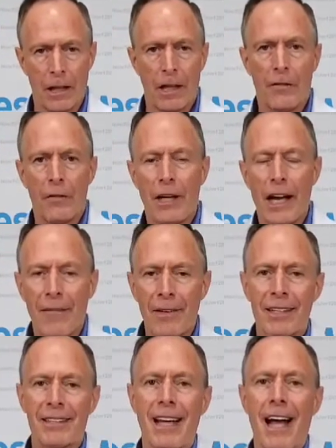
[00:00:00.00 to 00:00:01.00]
If you're having a
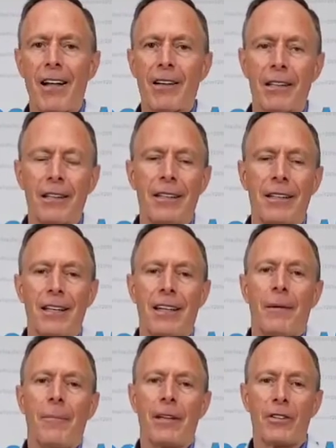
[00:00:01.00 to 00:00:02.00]
salad,
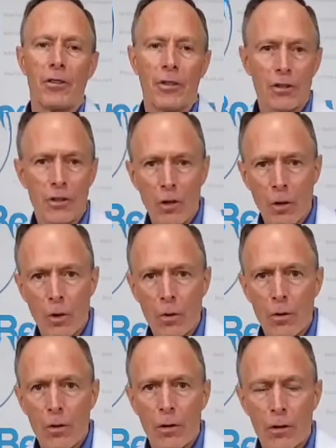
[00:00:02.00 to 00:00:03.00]
make sure there's
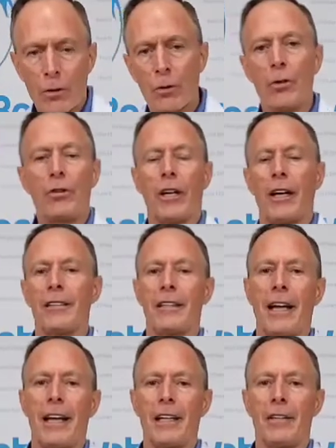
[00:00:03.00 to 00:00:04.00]
no croutons
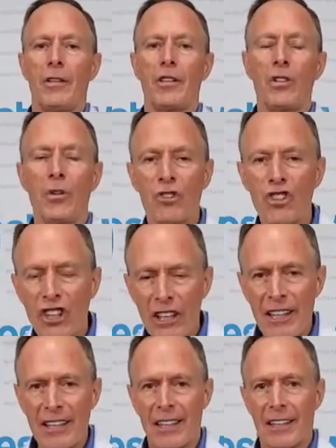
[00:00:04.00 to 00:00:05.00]
added and there's no
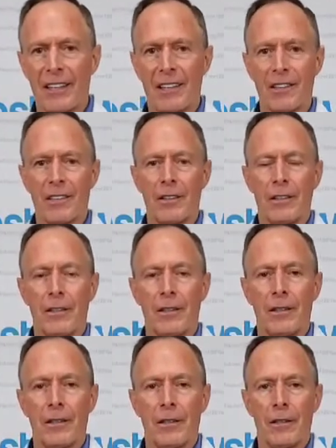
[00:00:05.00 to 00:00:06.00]
cheese in there.
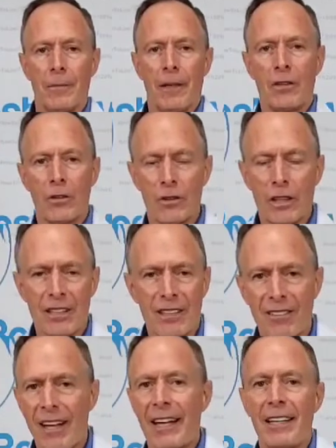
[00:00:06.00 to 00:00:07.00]
Make sure it's just
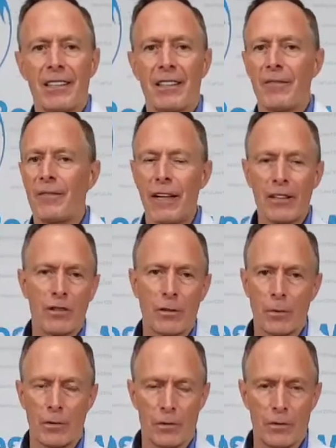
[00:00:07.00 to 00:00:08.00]
lettuce and
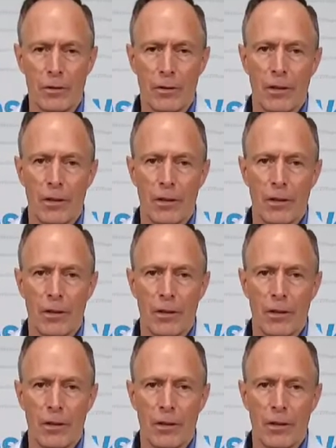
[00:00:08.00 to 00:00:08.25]
vegetables.